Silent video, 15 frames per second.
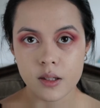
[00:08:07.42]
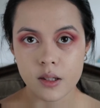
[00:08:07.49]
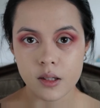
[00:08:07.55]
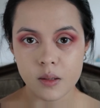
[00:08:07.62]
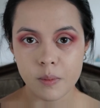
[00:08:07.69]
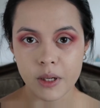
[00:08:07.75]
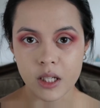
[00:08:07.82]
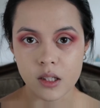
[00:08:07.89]

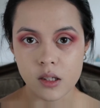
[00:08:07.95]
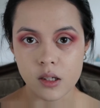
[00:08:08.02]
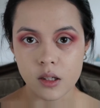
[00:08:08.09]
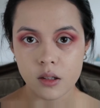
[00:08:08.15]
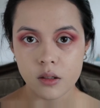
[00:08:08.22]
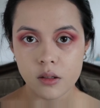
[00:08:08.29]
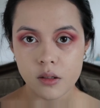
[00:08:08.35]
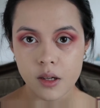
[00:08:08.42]
Since my
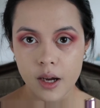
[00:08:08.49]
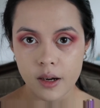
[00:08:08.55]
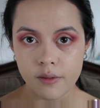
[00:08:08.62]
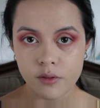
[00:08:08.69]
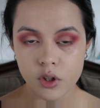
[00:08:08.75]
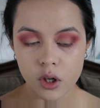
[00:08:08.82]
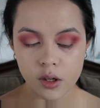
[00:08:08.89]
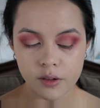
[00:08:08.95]
concealer is kind
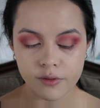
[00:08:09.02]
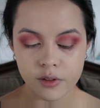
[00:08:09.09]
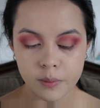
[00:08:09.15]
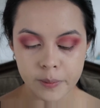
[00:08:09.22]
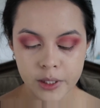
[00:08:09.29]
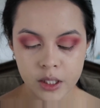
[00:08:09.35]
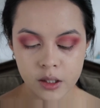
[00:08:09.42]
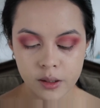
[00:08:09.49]
of dark for
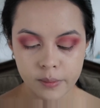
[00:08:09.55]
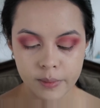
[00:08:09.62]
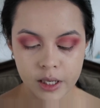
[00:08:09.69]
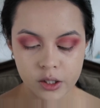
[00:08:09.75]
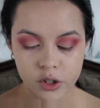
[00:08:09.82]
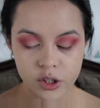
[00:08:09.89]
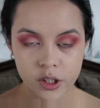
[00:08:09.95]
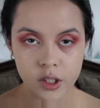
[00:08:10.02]
me, I'm
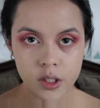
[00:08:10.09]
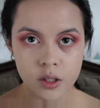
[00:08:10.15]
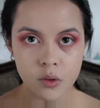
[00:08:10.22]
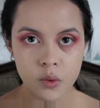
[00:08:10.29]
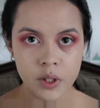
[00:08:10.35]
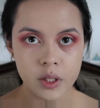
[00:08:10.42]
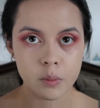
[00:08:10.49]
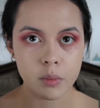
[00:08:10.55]
actually just
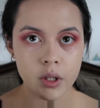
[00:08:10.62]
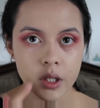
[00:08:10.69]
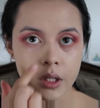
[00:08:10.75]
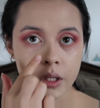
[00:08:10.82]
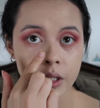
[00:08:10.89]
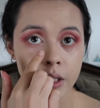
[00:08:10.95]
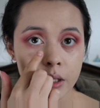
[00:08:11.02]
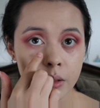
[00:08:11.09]
going to put
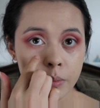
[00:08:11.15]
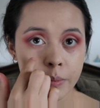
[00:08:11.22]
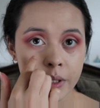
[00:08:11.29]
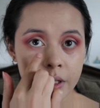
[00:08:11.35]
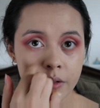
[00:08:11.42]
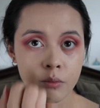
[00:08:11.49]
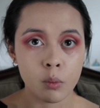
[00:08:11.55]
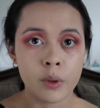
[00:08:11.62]
a little
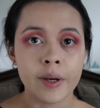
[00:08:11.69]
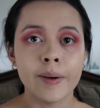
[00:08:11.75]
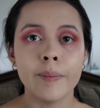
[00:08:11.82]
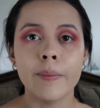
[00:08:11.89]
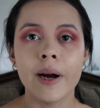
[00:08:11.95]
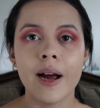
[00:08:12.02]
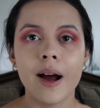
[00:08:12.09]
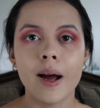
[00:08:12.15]
bit where
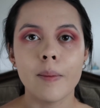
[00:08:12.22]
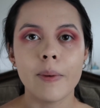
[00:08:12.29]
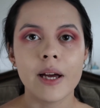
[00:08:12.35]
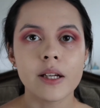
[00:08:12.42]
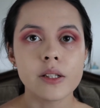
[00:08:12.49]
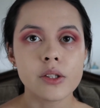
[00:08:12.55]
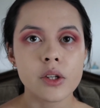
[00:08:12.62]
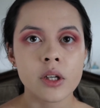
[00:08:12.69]
my eye
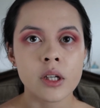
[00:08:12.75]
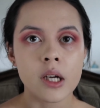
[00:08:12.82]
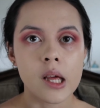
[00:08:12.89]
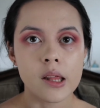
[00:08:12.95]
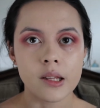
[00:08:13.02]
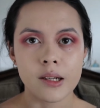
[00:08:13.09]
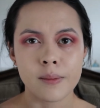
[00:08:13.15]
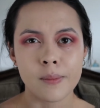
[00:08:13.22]
bags are,
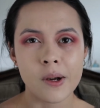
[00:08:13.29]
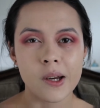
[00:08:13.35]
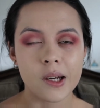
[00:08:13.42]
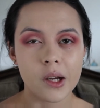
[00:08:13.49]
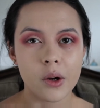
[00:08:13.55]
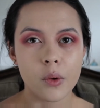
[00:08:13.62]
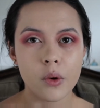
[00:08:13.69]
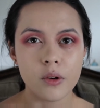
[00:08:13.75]
and then I'm going
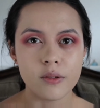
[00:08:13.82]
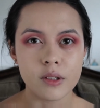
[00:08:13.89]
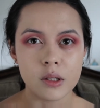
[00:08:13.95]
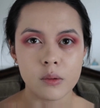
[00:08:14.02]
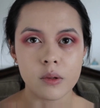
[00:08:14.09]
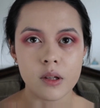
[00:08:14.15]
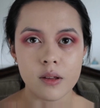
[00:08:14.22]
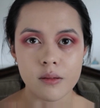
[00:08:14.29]
to go over
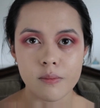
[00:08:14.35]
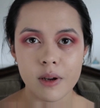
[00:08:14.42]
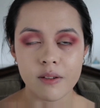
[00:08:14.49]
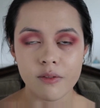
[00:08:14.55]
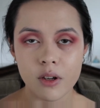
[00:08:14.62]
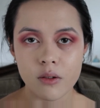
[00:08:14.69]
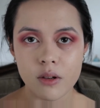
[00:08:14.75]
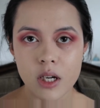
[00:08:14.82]
it with my
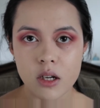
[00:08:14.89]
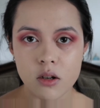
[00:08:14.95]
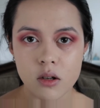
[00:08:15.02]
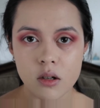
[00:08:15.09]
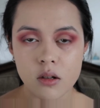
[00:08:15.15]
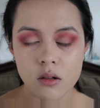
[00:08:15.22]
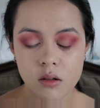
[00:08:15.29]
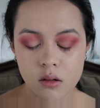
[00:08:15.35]

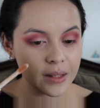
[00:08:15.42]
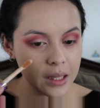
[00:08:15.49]
foundation.